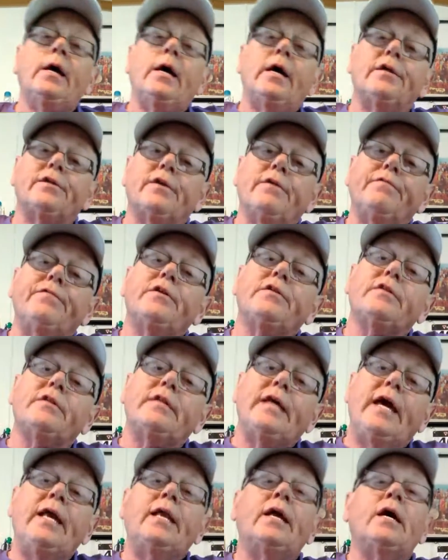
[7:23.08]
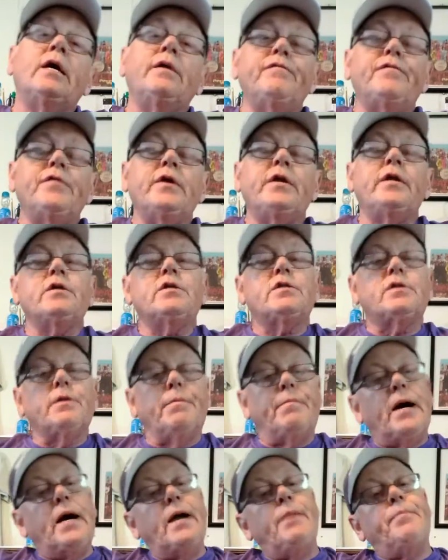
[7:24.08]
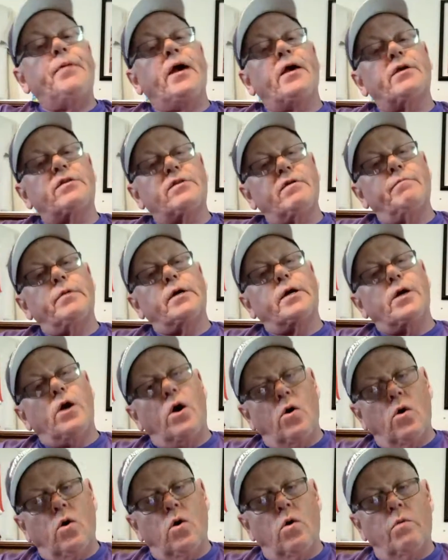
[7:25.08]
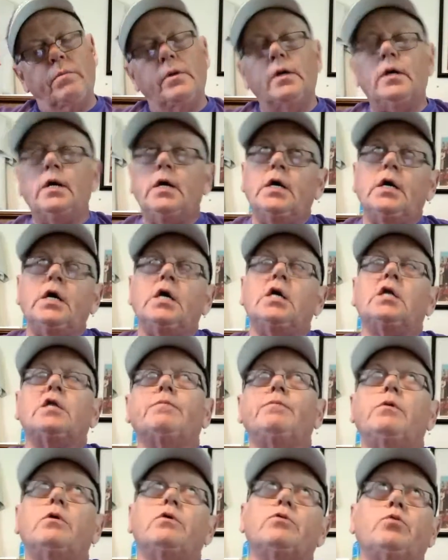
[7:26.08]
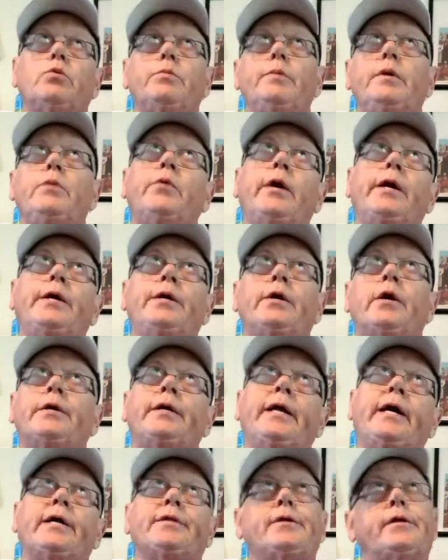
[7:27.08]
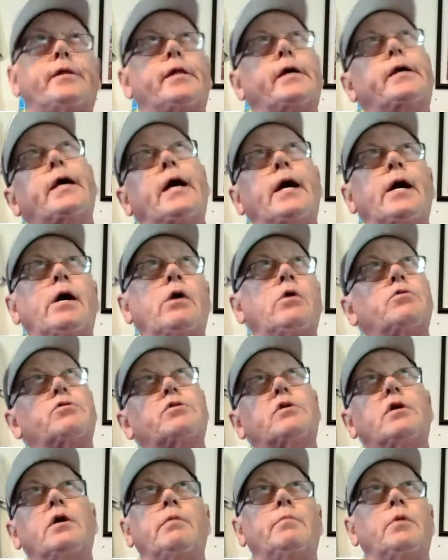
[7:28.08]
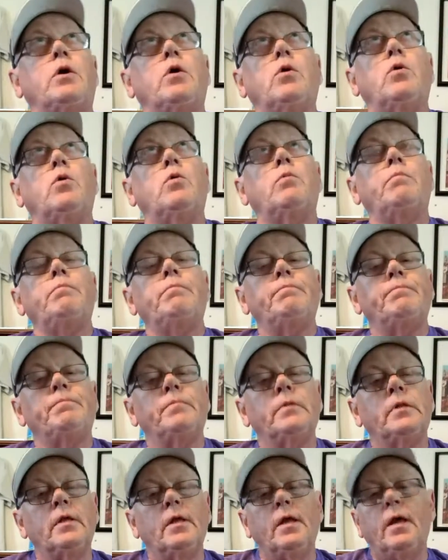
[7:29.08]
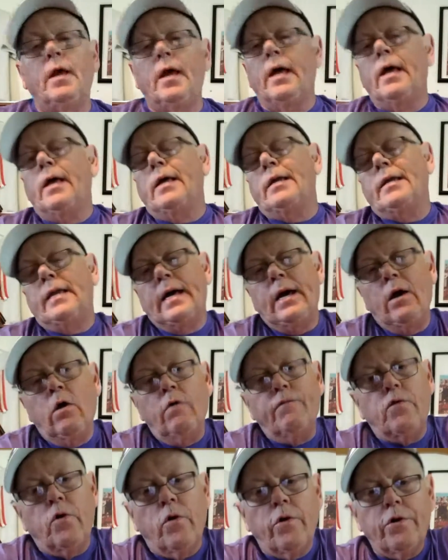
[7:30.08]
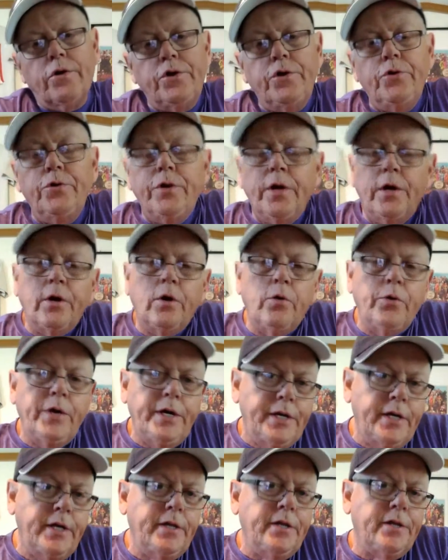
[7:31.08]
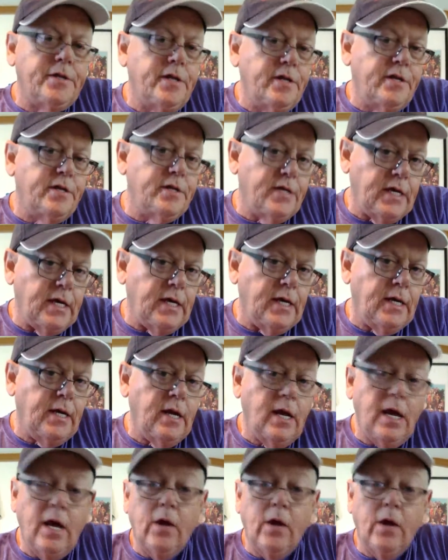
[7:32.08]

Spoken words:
As of this date, unfinished, the bypass of Macomb. Suppose we'll be waiting on that till the cows come home. Now, of course, you know we didn't secede.